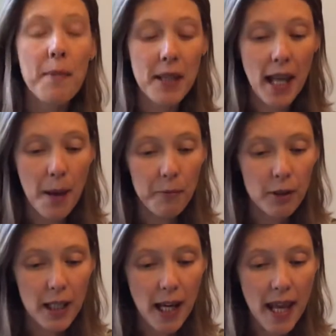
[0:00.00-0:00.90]
to Camp
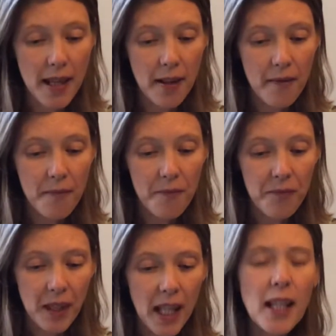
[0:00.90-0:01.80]
Green Lake.
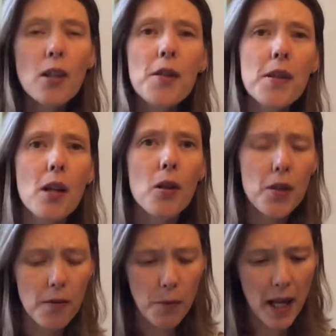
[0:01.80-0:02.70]
He'd lost a
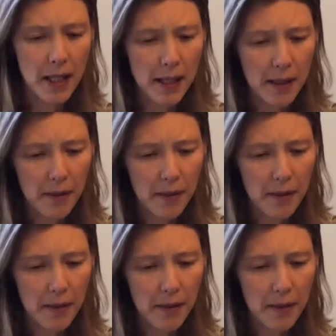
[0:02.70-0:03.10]
lot of weight.